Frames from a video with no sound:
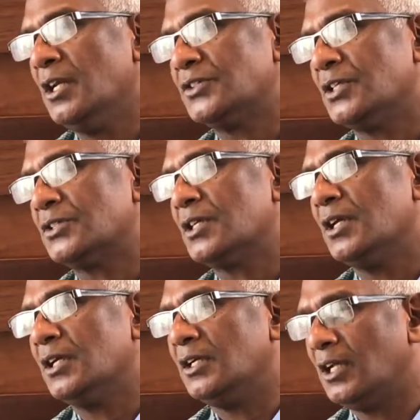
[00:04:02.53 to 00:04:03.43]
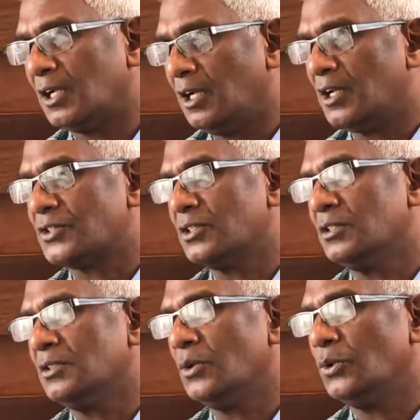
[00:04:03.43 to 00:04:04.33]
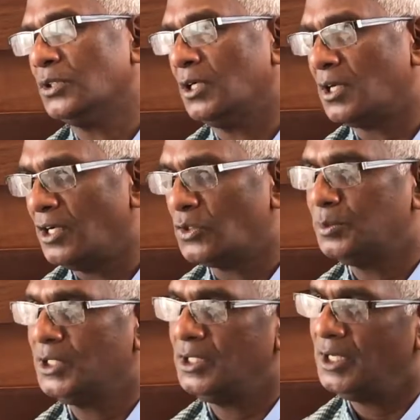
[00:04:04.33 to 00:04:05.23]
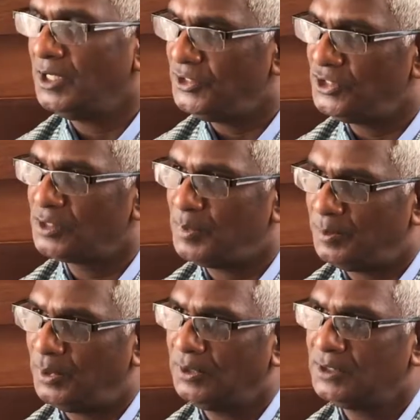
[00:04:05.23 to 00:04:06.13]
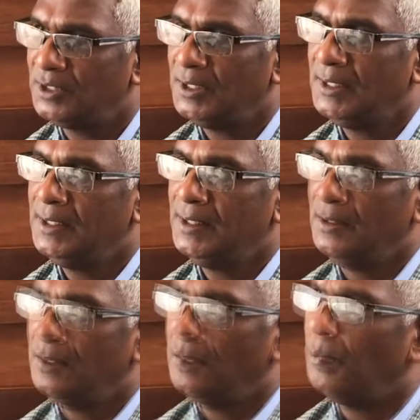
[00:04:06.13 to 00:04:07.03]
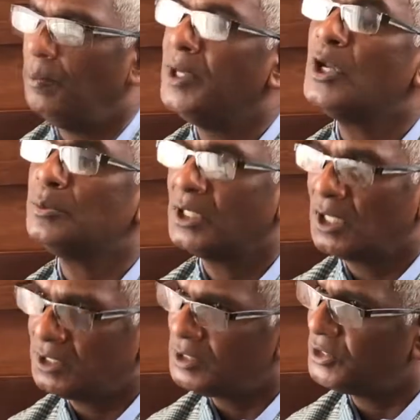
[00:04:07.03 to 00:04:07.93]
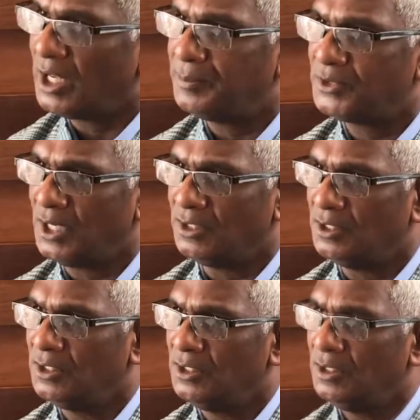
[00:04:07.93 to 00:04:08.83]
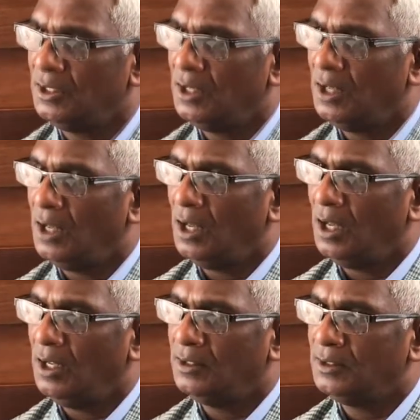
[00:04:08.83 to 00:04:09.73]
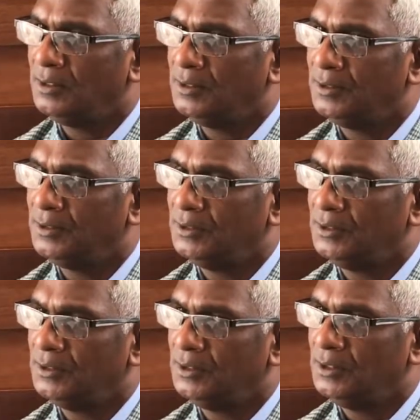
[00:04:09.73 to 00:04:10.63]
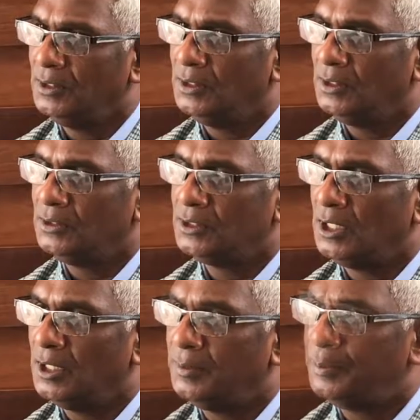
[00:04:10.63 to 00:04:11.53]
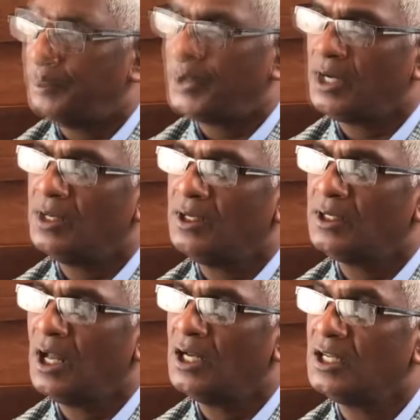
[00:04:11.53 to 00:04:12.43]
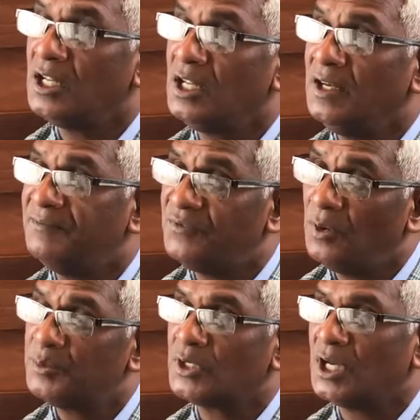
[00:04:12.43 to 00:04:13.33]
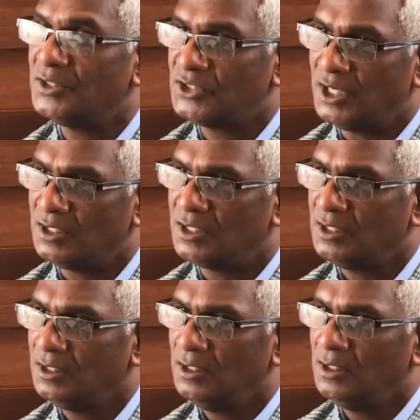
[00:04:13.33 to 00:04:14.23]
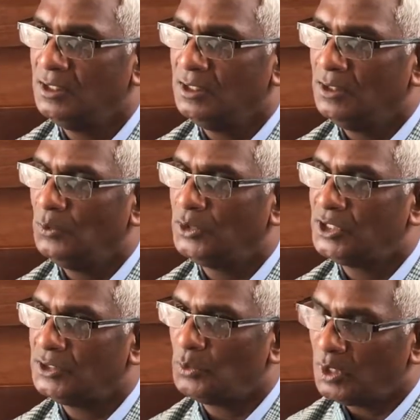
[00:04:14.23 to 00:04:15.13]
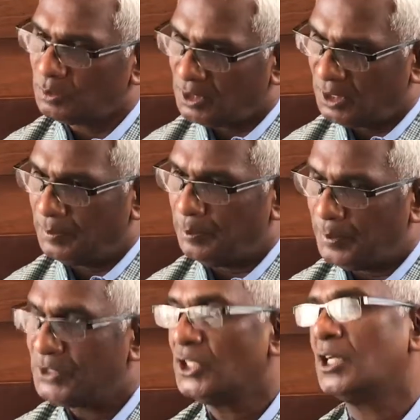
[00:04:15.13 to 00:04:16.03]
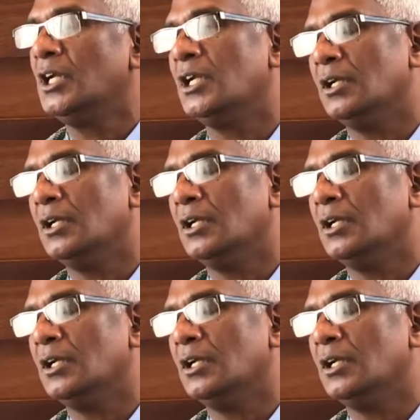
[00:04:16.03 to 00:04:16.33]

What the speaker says: Nations Declaration on the Rights of the Indigenous Peoples, many of the countries they have signed. And the prior and informed consent, which is one of the basic